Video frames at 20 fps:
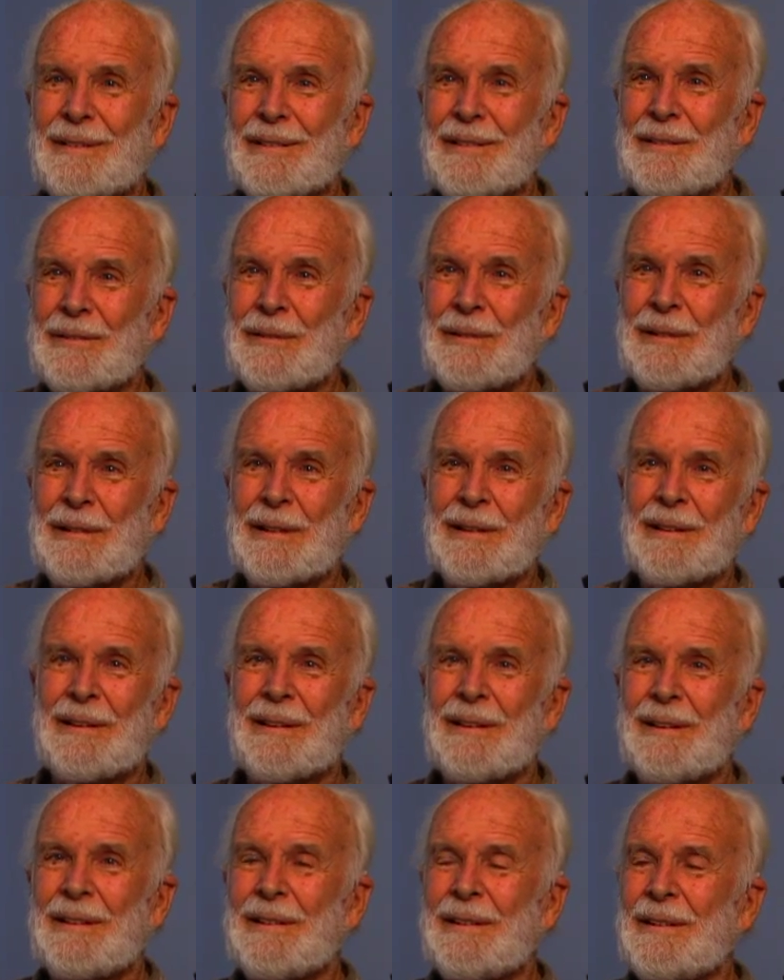wanted
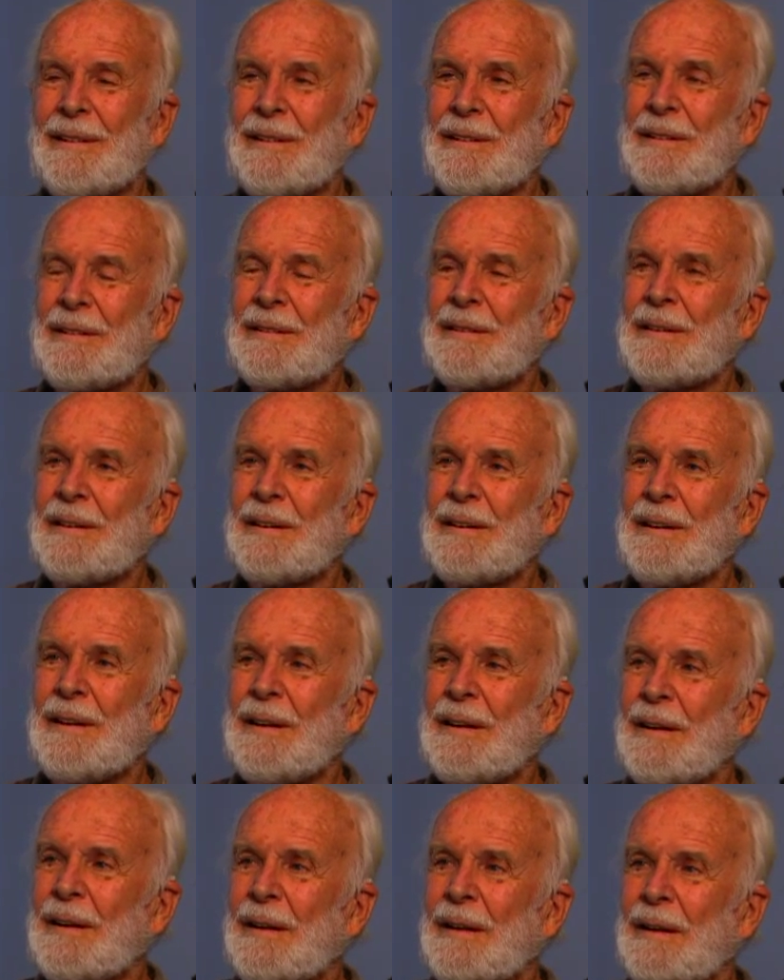to
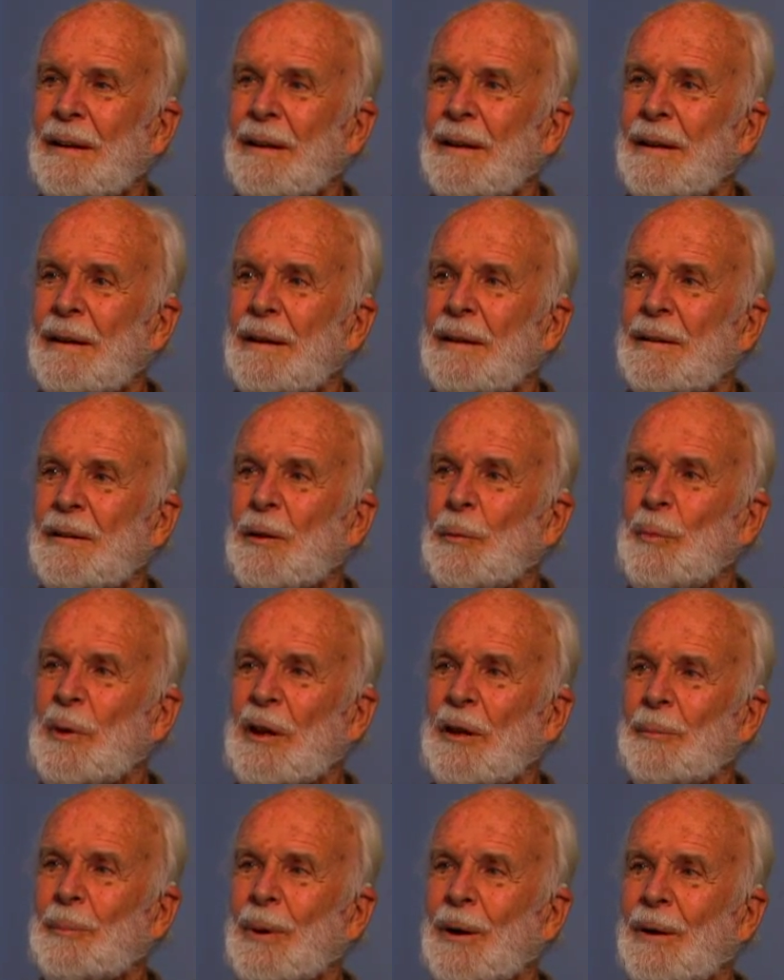
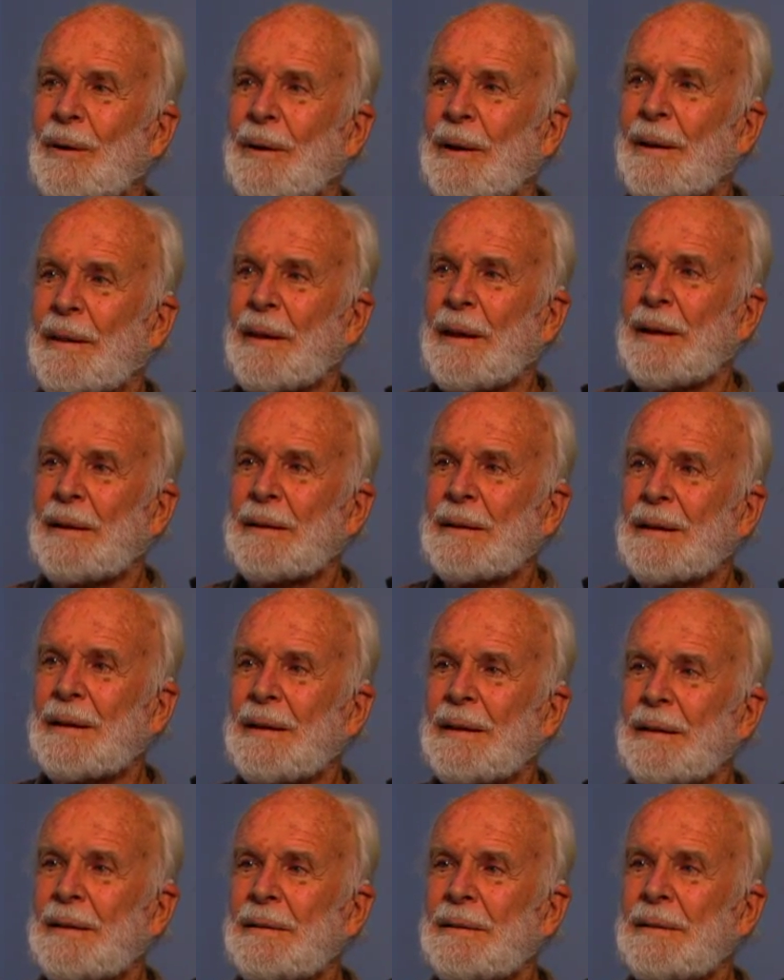be a part of that
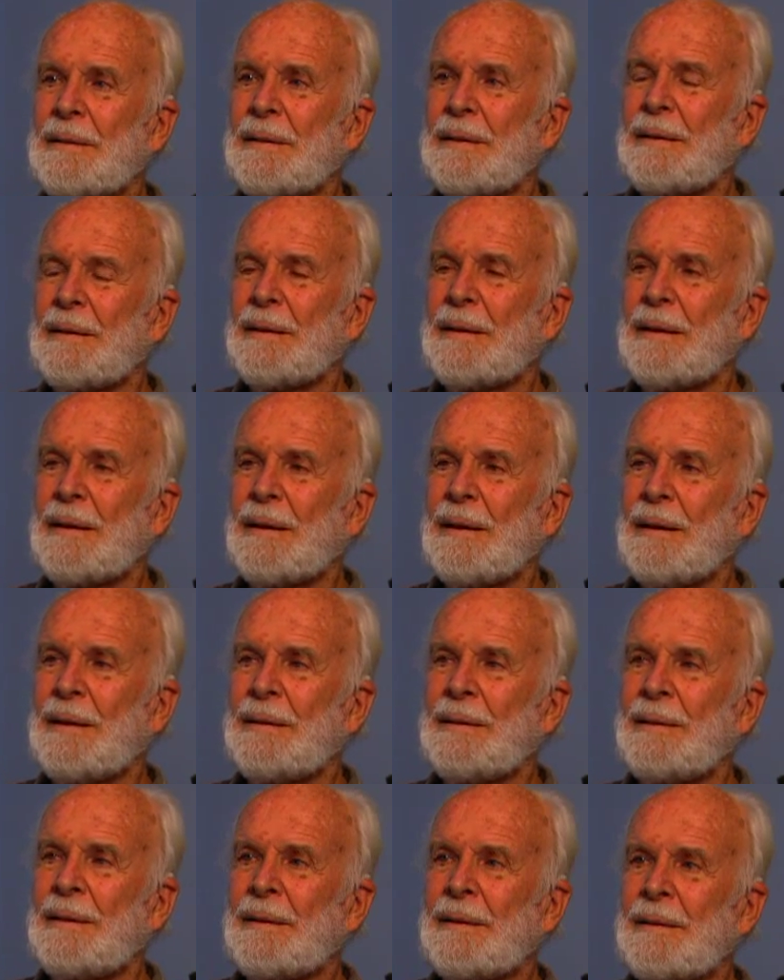again.
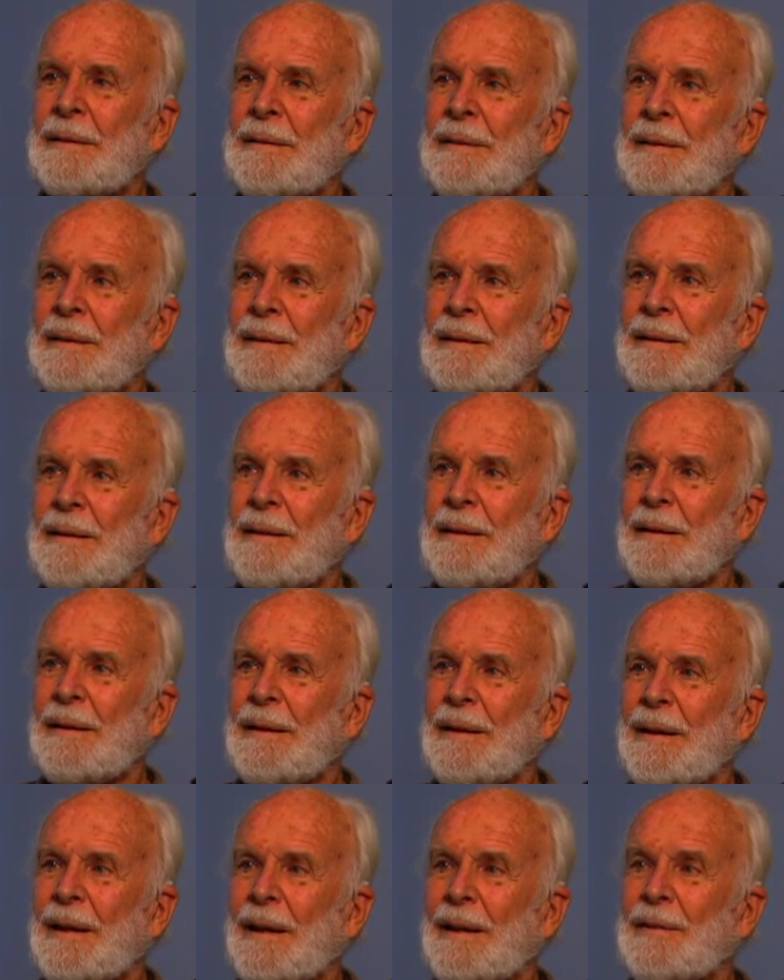And
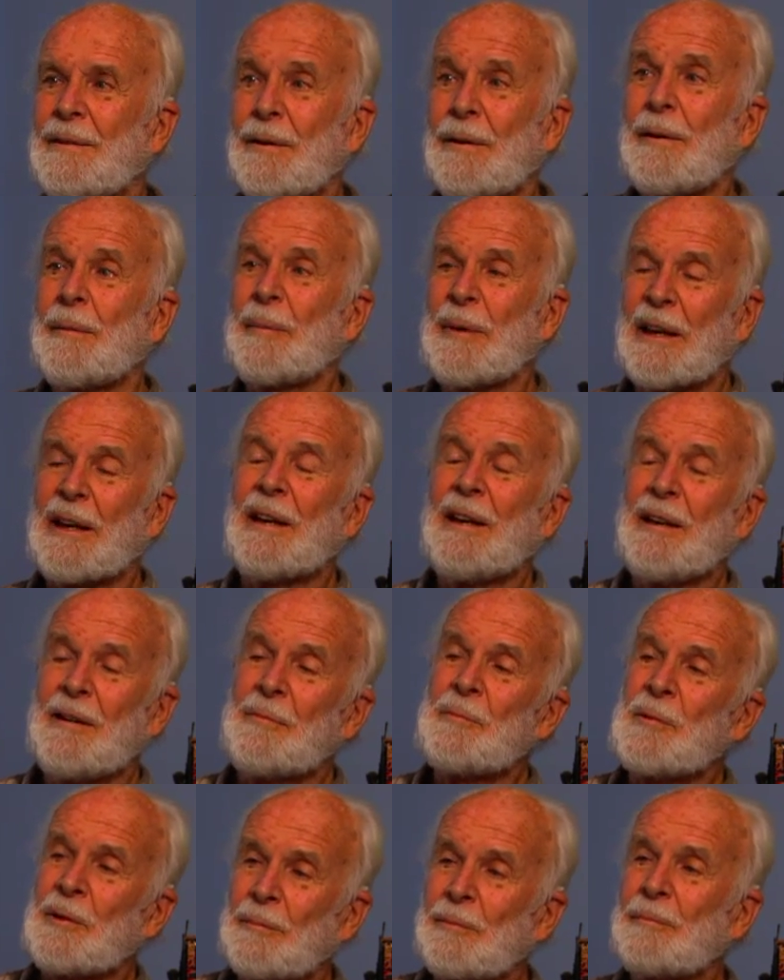so I
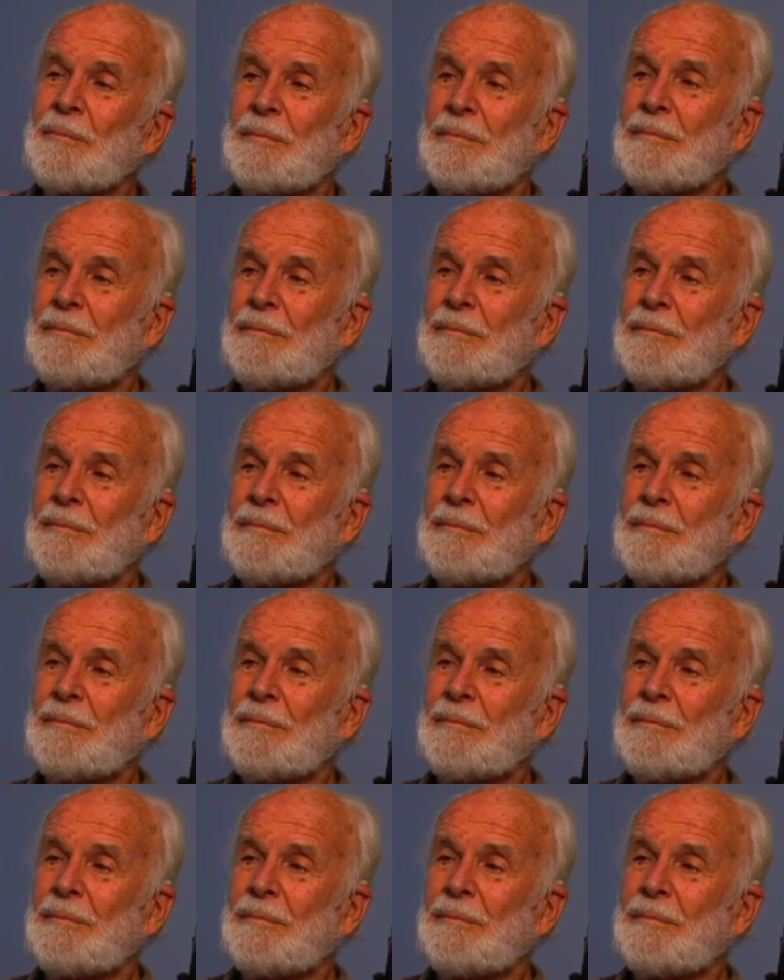became